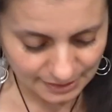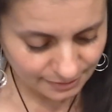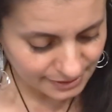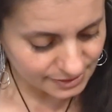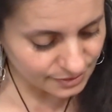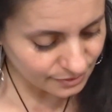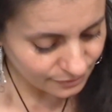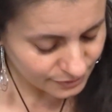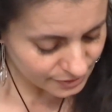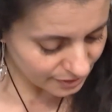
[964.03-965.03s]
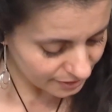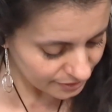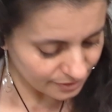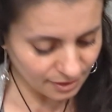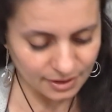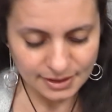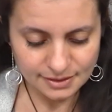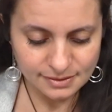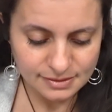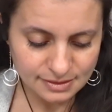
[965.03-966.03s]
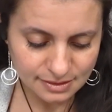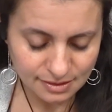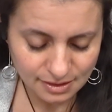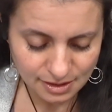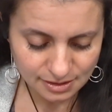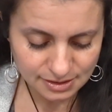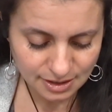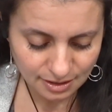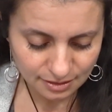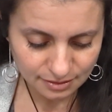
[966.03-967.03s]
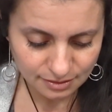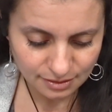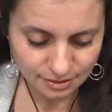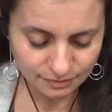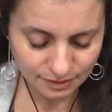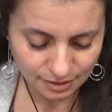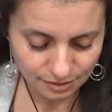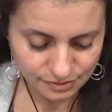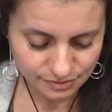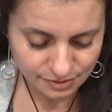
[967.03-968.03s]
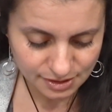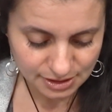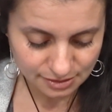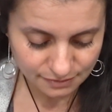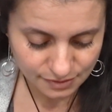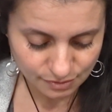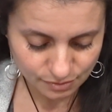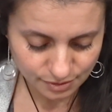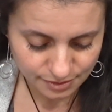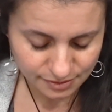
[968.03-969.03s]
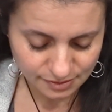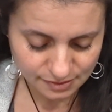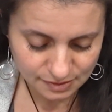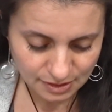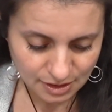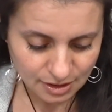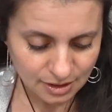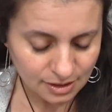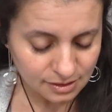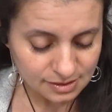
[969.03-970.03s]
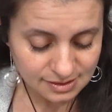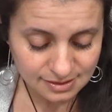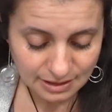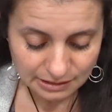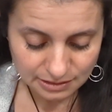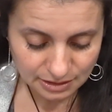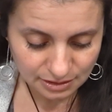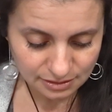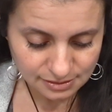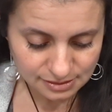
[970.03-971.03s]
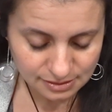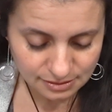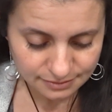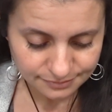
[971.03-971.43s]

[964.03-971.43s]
All right, so the first card you got is the 10 of air, so the 10 of swords. This is endings.